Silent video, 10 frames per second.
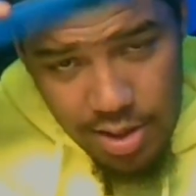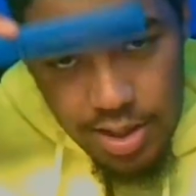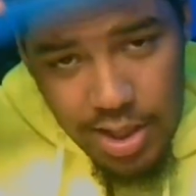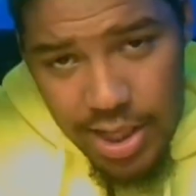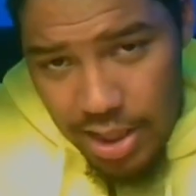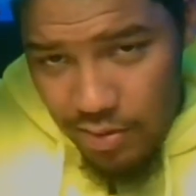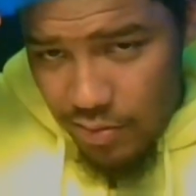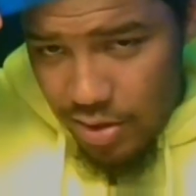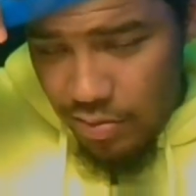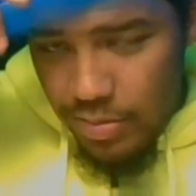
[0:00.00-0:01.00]
Like,
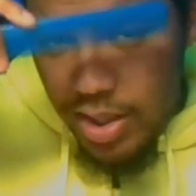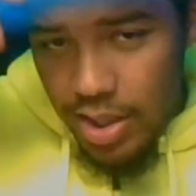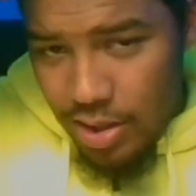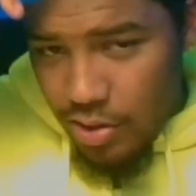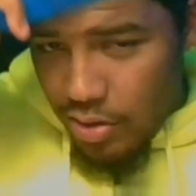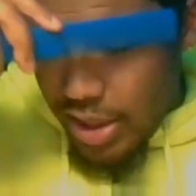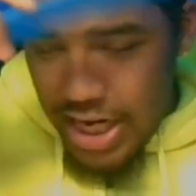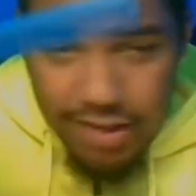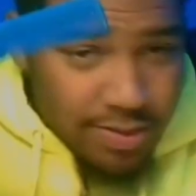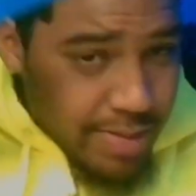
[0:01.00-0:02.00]
what do you mean no
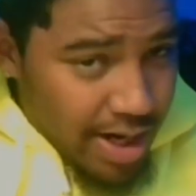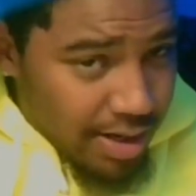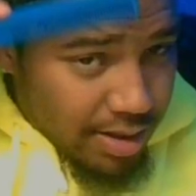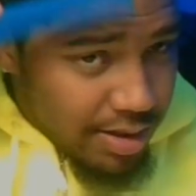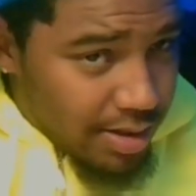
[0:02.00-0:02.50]
lives matter?